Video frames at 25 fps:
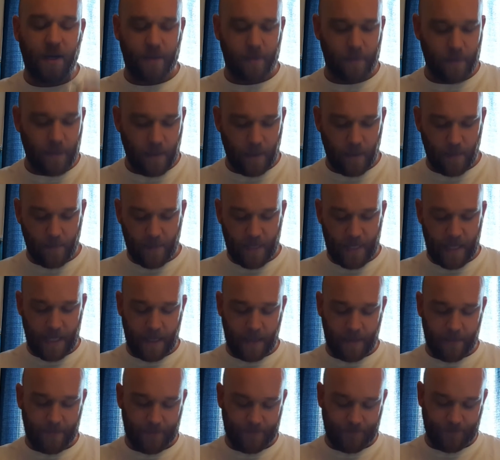Oh,
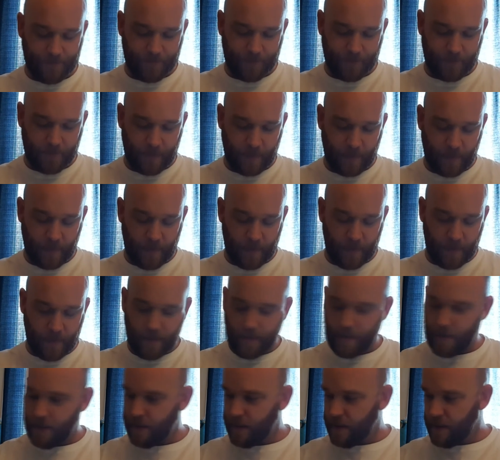man.
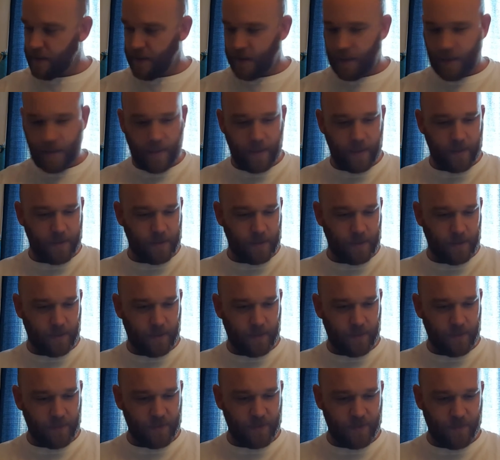It is a
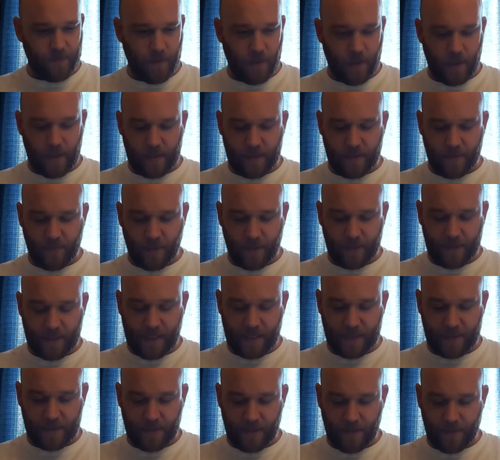little smaller, but
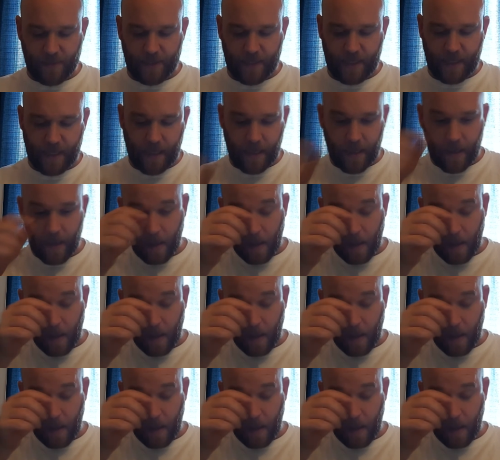that's okay.